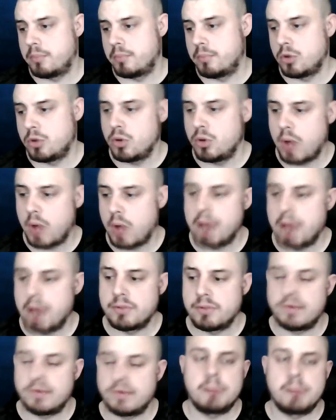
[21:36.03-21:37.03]
You have
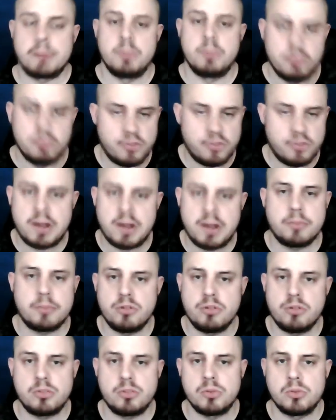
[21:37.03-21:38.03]
a fab
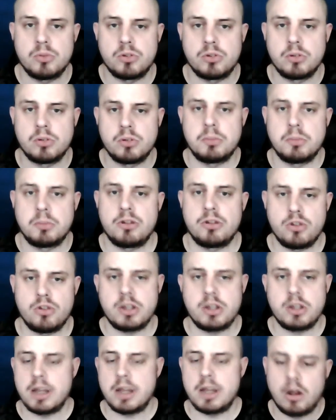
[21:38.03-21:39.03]
Christmas. Make sure
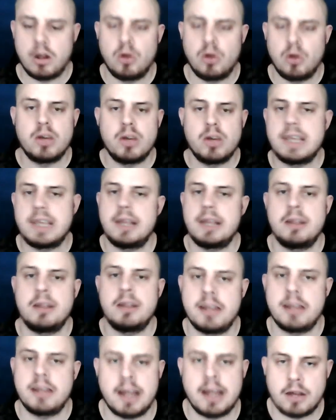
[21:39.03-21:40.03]
you get a lot of heating
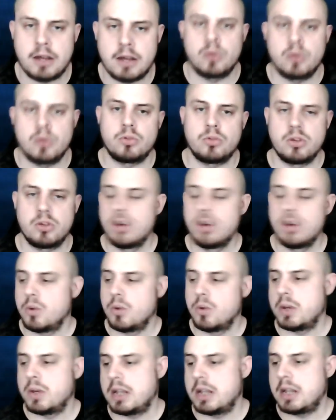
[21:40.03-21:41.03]
in that house
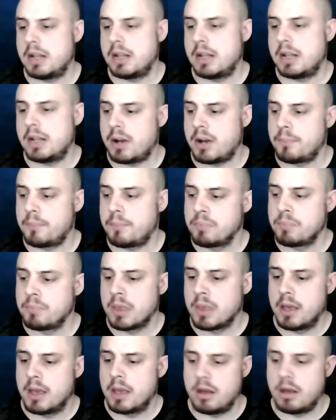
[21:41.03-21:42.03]
where you live at.
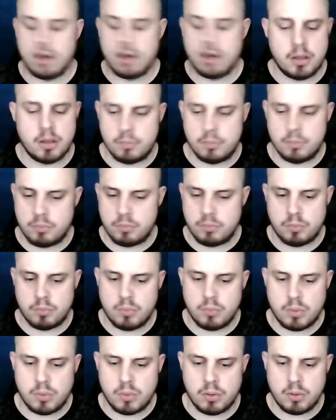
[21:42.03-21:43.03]
Um,
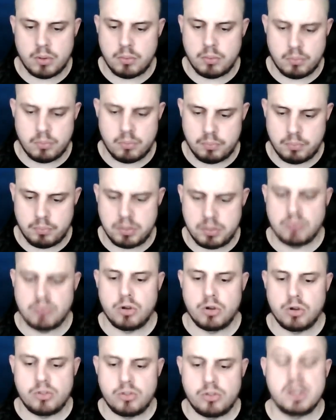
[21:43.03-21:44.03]
Big
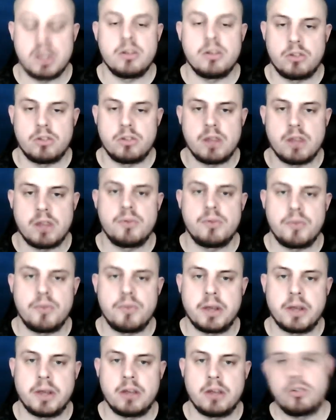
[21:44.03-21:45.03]
roast dinners and
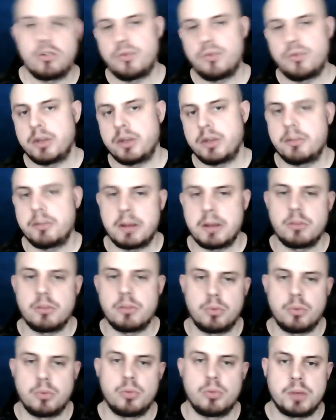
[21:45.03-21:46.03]
everything, and just think about the
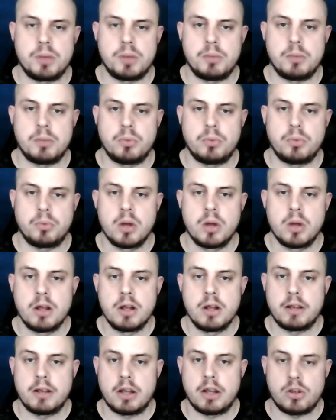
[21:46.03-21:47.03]
poor people
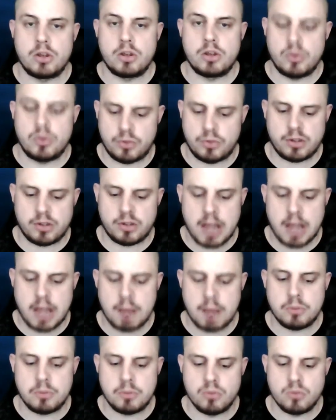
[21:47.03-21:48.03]
that you
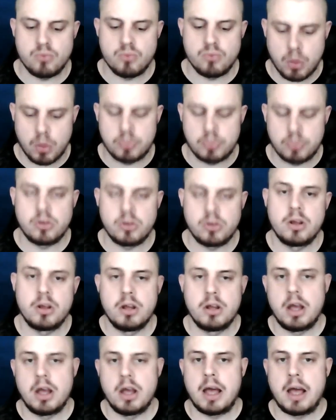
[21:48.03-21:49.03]
scammed and robbed,
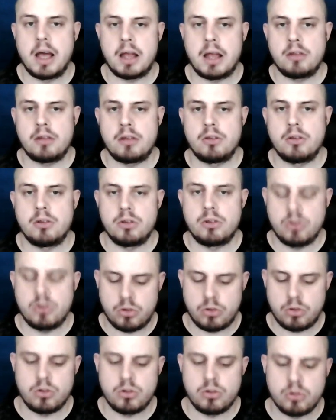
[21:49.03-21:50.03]
and
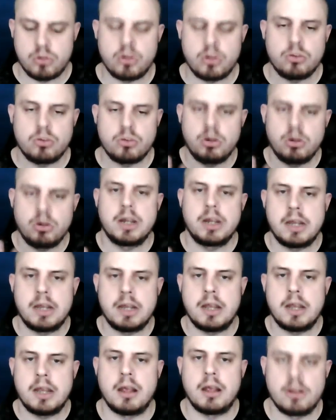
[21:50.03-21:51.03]
you took right in
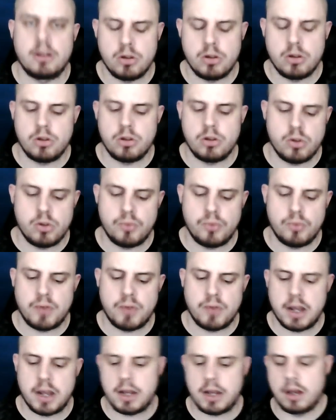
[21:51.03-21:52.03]
there. You
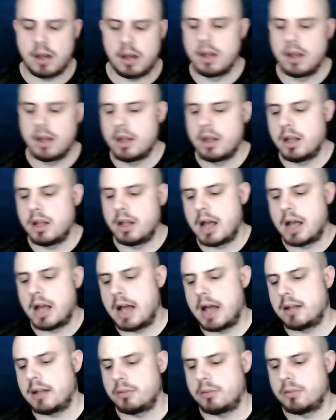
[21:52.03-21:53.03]
fit in.
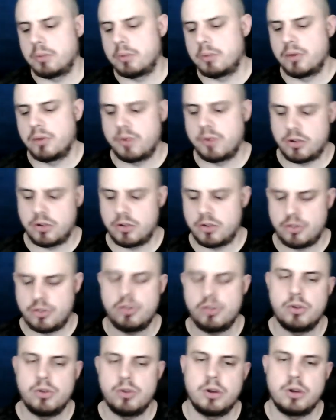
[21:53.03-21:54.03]
And my advice
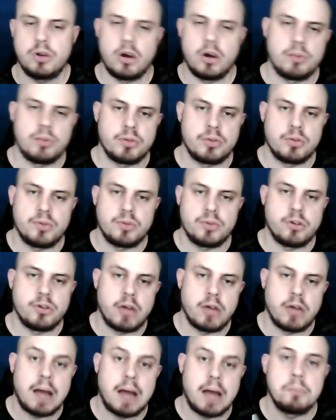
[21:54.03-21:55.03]
to you, and I hope this
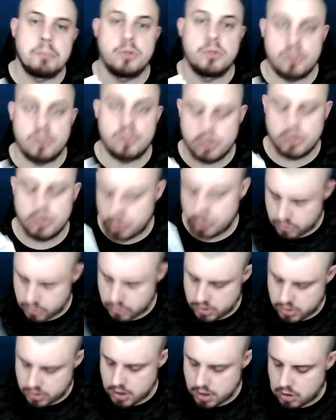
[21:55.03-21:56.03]
video ambushes
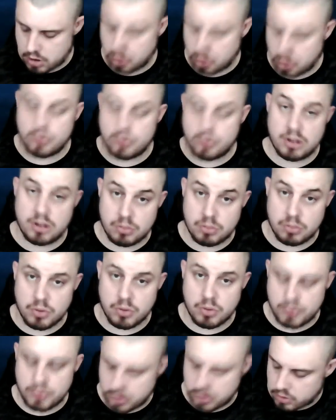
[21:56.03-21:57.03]
like the rest of my
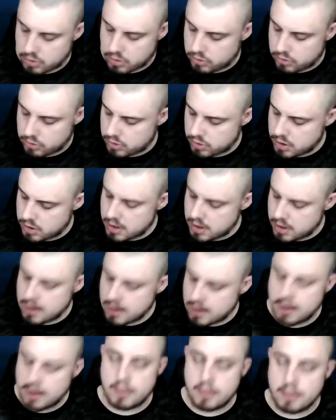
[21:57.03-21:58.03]
videos,
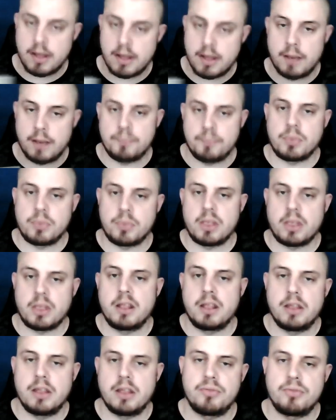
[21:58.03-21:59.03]
that
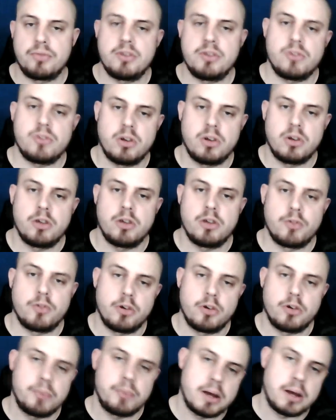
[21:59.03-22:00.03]

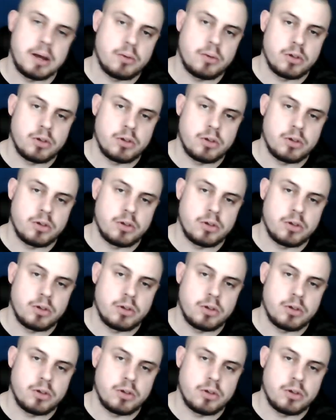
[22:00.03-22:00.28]
£395,